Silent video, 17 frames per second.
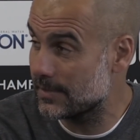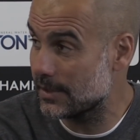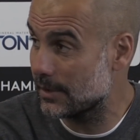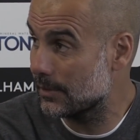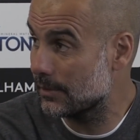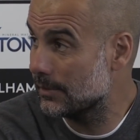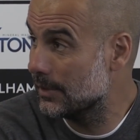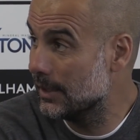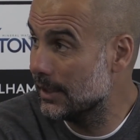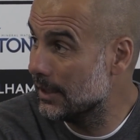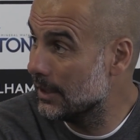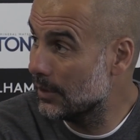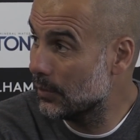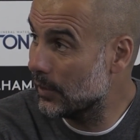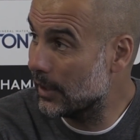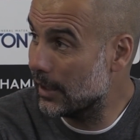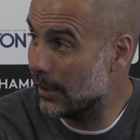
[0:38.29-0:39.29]
So
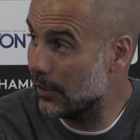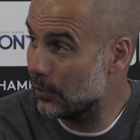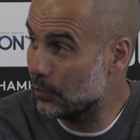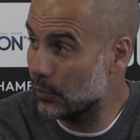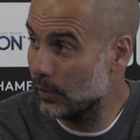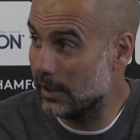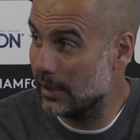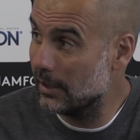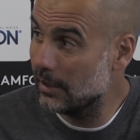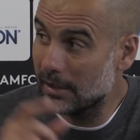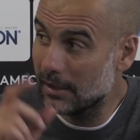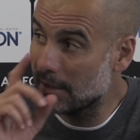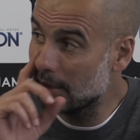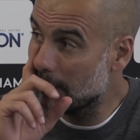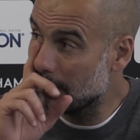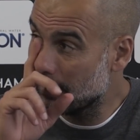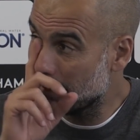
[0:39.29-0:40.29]
we cannot win
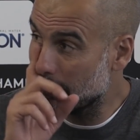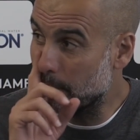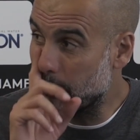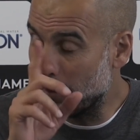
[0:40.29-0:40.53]
the